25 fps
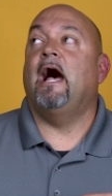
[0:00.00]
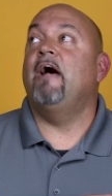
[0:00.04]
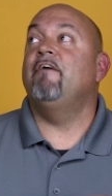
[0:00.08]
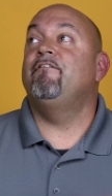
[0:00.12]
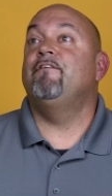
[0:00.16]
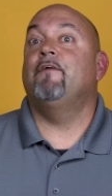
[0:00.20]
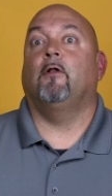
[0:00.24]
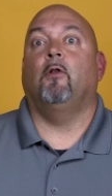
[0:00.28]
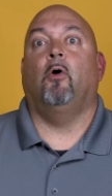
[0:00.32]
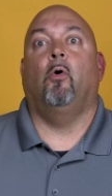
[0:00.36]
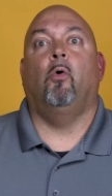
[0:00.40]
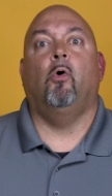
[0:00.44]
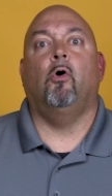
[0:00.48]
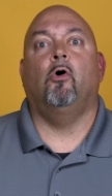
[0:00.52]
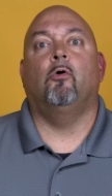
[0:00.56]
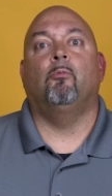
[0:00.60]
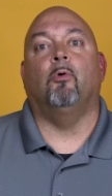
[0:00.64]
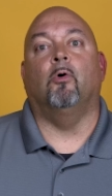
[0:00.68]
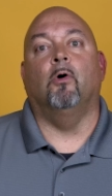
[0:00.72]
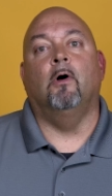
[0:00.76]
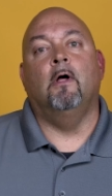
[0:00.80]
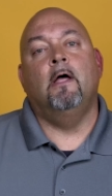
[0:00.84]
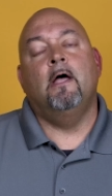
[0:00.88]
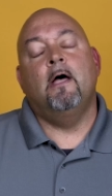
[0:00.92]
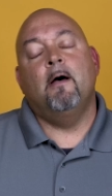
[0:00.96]
I felt
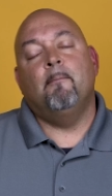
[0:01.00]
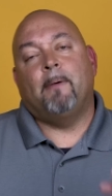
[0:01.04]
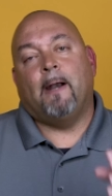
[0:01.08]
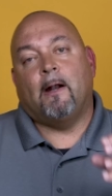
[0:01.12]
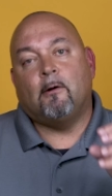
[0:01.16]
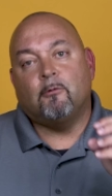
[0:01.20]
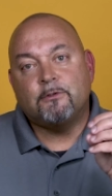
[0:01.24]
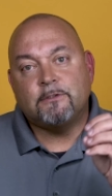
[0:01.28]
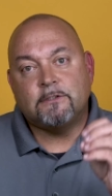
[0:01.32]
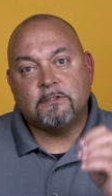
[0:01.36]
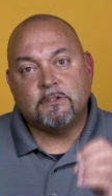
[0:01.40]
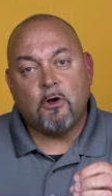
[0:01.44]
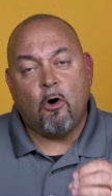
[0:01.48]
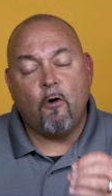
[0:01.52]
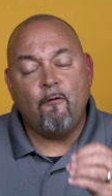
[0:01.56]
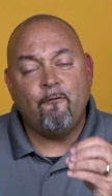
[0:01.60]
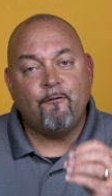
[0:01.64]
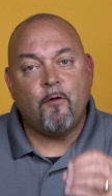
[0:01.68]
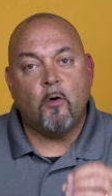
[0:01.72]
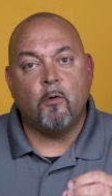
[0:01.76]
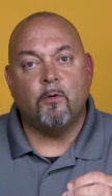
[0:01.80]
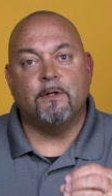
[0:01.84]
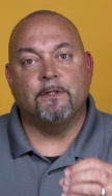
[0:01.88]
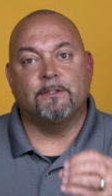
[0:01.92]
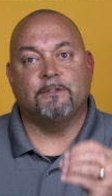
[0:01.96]
horrible, but I was so
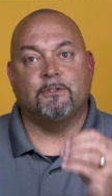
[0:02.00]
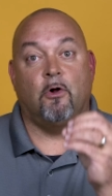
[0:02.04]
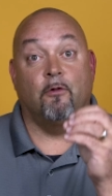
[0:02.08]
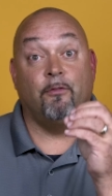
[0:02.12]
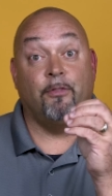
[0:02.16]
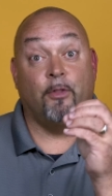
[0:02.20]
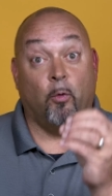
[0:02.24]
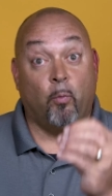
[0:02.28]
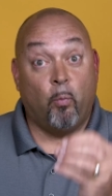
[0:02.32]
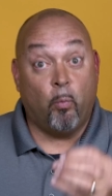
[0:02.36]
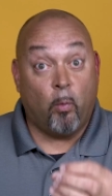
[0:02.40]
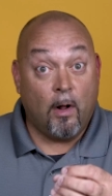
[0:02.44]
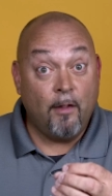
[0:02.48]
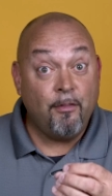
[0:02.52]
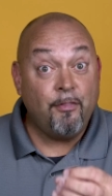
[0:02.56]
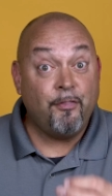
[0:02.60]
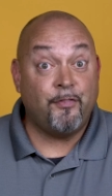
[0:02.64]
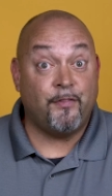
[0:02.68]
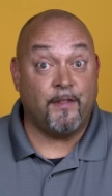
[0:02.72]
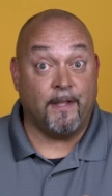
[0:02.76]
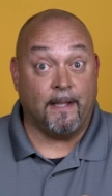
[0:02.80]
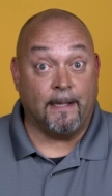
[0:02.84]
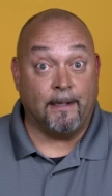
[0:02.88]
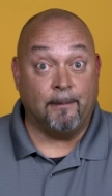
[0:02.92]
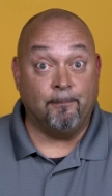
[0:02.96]
focused on the one
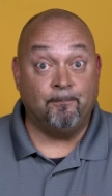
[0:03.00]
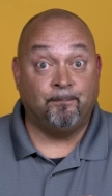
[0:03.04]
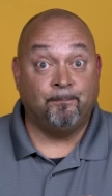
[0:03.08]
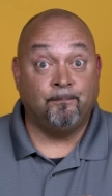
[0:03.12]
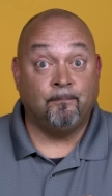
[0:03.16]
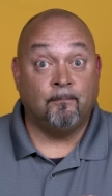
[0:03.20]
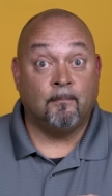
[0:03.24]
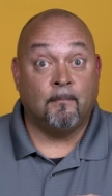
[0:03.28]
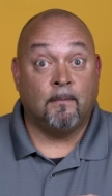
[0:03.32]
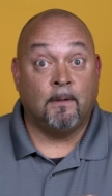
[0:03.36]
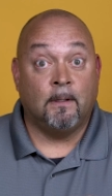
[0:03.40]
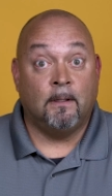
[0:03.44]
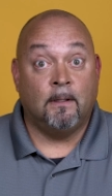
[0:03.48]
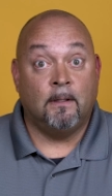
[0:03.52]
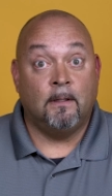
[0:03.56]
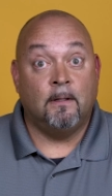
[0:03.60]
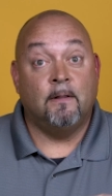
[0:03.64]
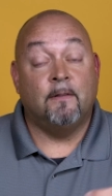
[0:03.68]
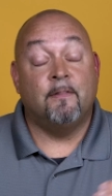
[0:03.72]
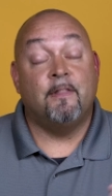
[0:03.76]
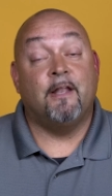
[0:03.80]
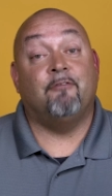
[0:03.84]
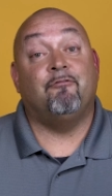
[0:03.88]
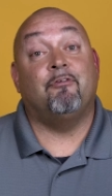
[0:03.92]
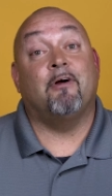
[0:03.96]
thing
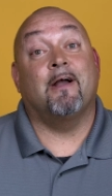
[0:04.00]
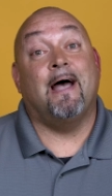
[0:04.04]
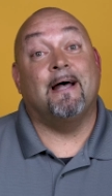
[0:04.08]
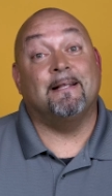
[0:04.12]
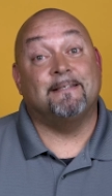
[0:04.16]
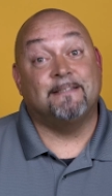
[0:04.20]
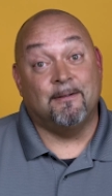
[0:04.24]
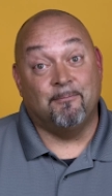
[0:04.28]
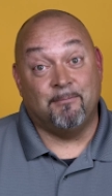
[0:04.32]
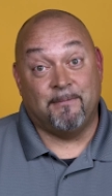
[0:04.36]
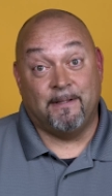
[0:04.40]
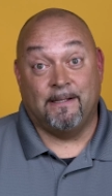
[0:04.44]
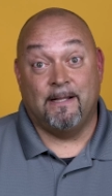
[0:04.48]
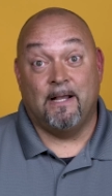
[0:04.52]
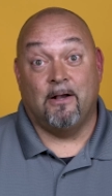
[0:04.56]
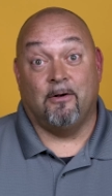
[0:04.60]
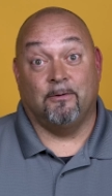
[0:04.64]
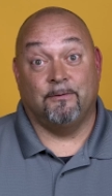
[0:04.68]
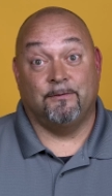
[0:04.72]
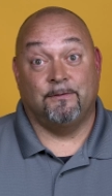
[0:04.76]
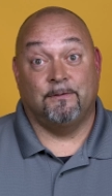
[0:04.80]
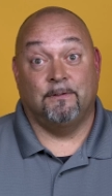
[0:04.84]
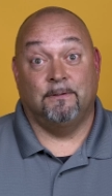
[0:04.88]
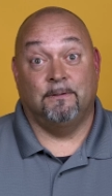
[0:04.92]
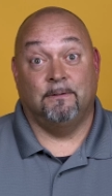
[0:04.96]
that I forgot something
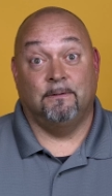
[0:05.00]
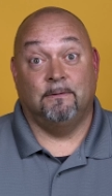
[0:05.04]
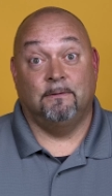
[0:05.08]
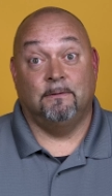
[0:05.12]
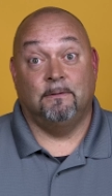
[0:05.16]
else.